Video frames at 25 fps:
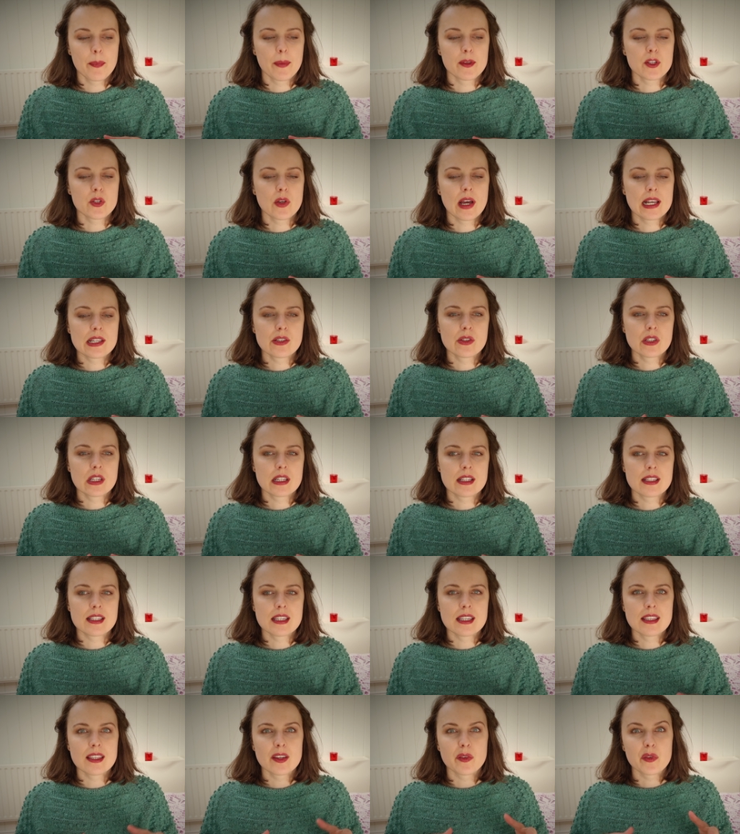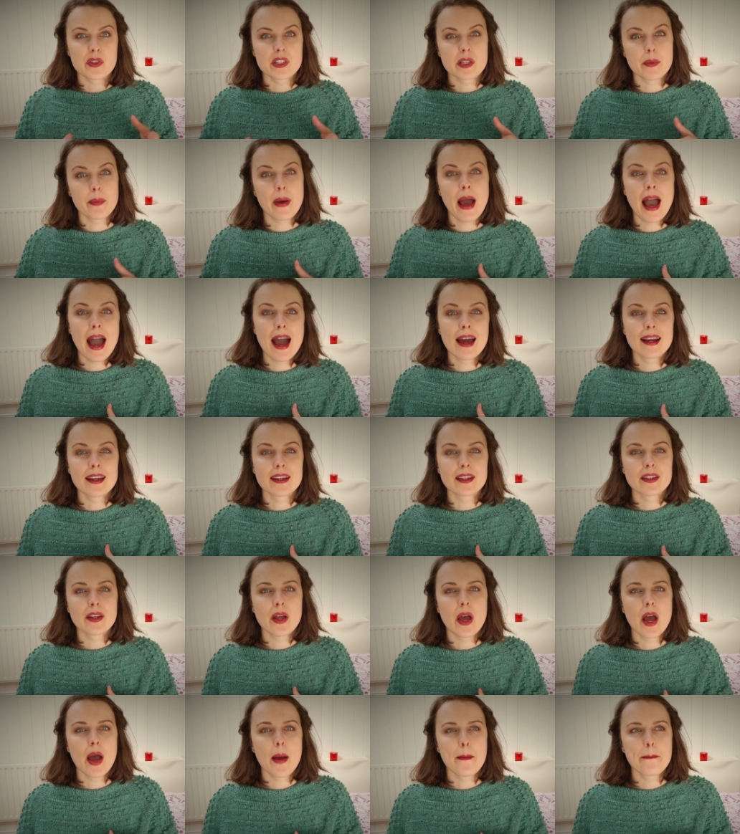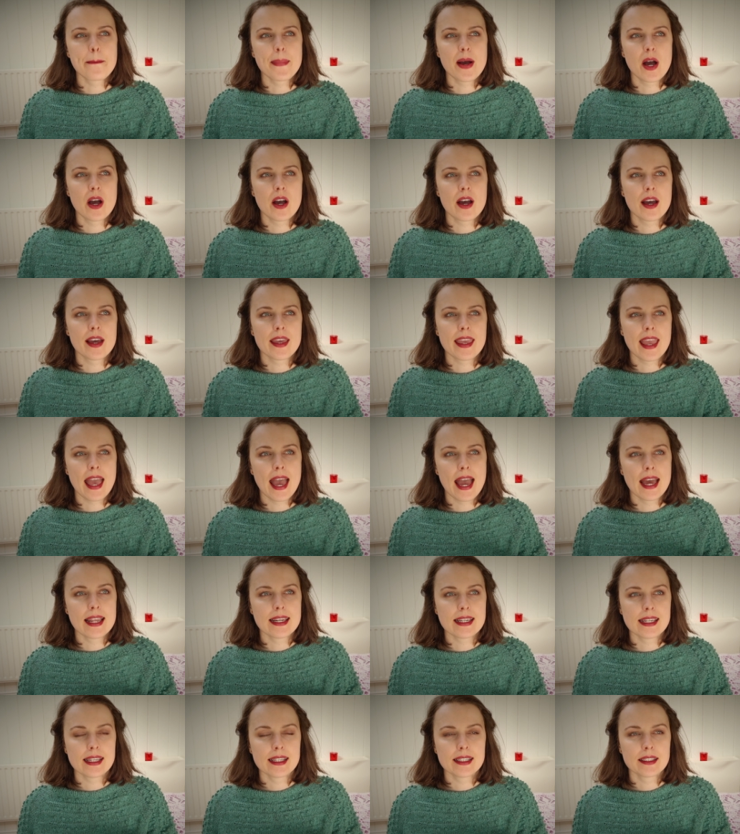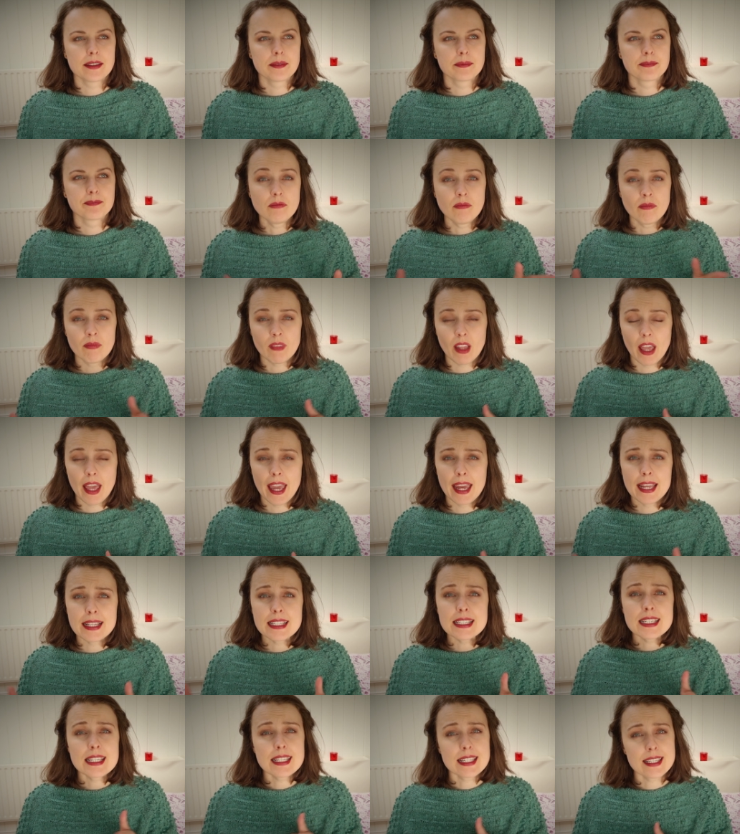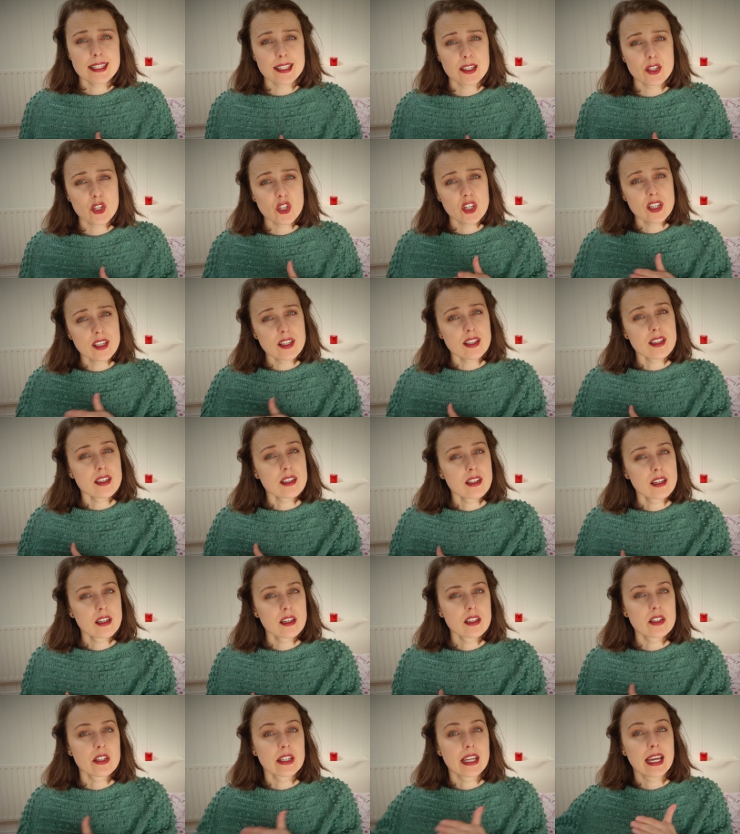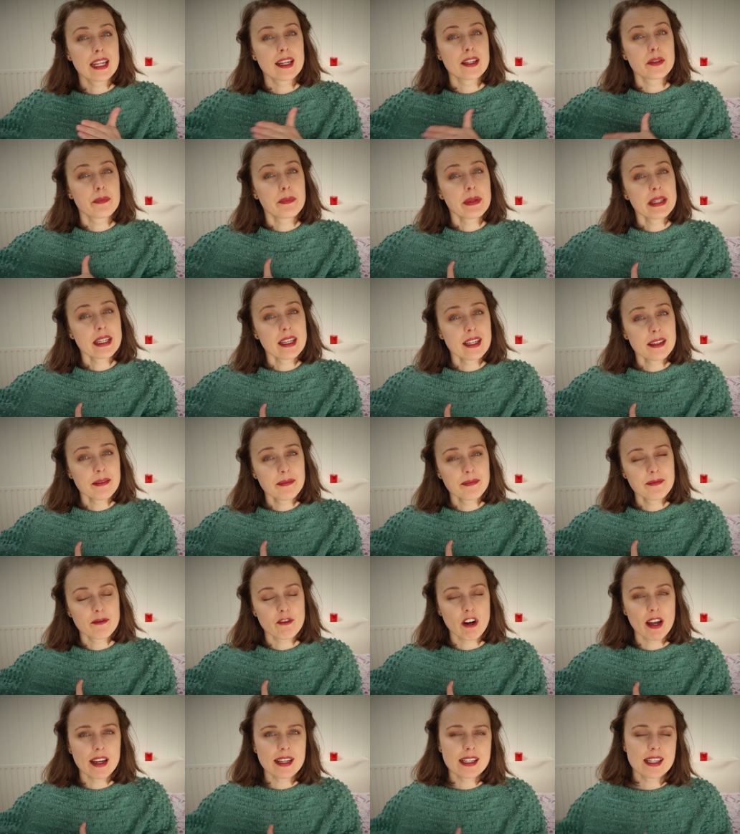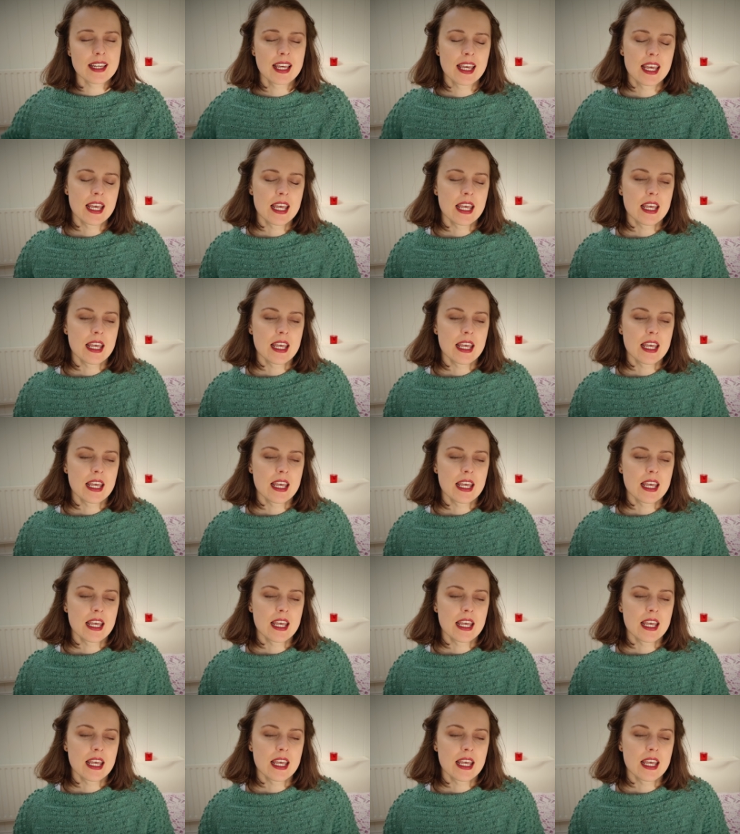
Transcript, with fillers: So as you can see, there is a pattern by adding eight stitches to get it bigger, right?